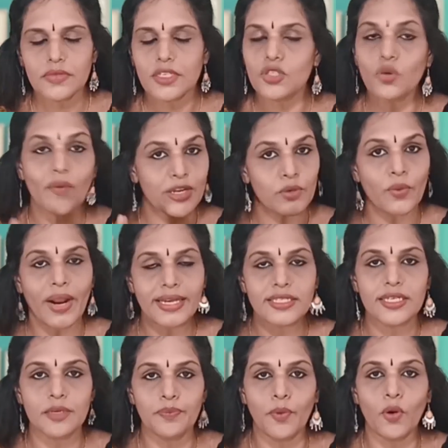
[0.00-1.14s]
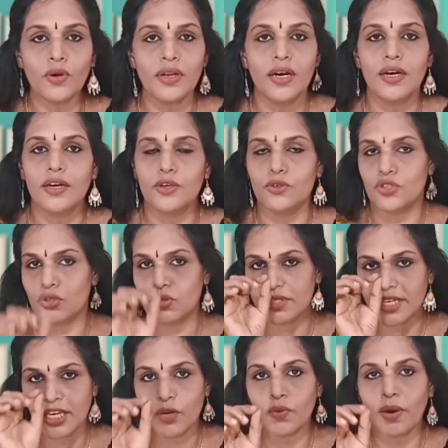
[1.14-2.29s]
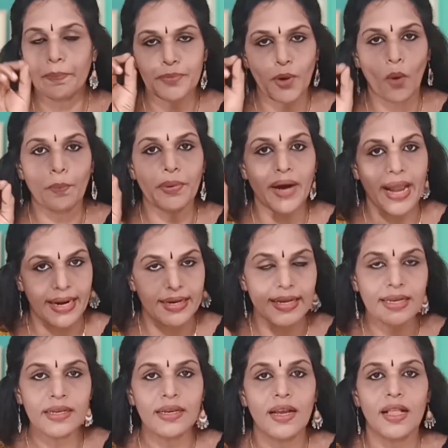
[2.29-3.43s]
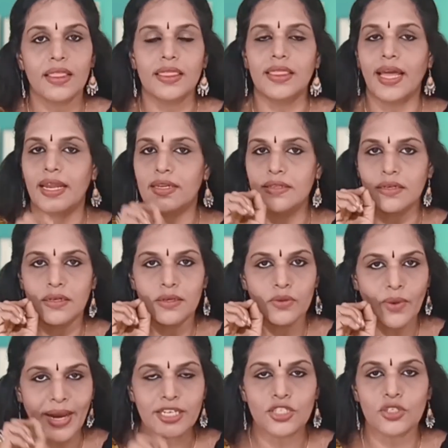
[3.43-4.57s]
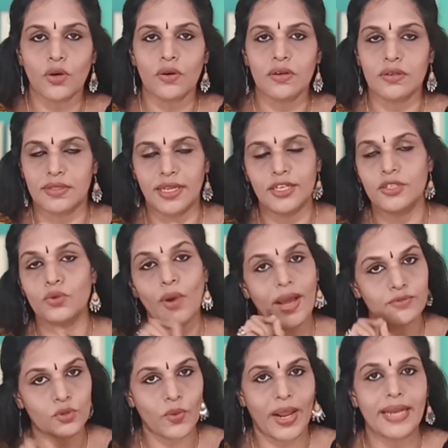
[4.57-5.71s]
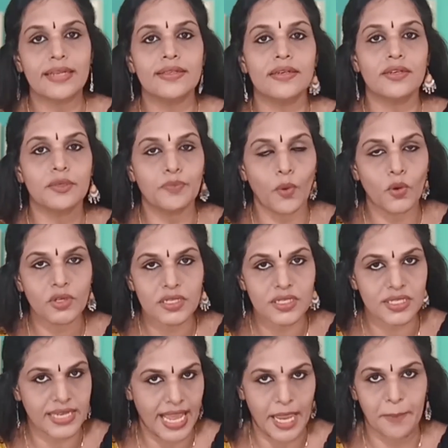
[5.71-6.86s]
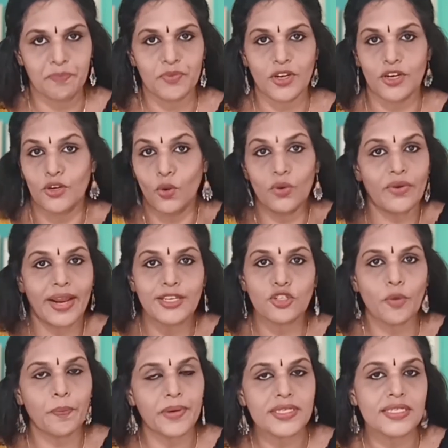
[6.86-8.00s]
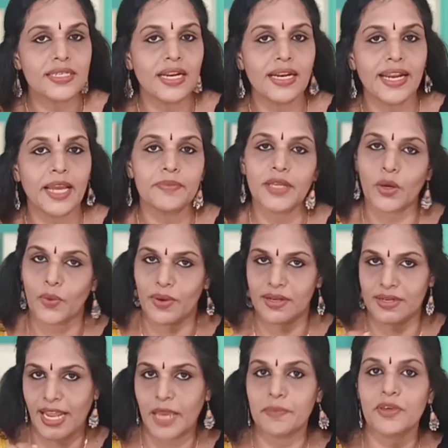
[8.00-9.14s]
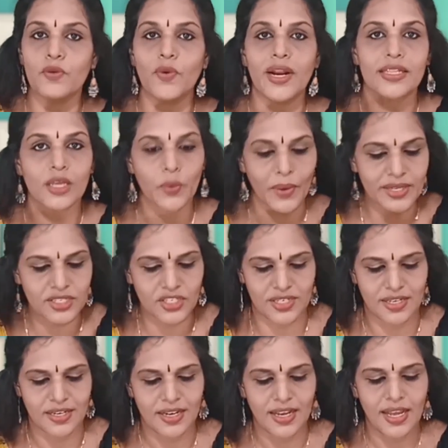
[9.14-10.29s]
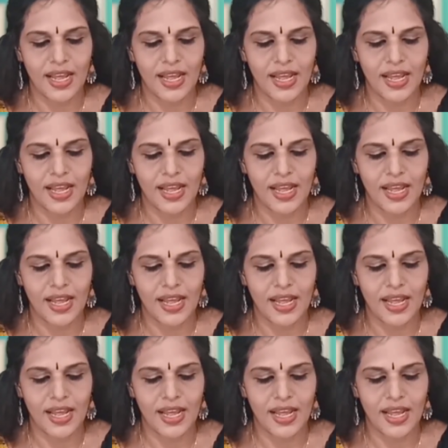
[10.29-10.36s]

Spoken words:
So when you write a report, you should give a proper heading, then then you have to write the reporter's name. Don't write your personal name, the name given in the question.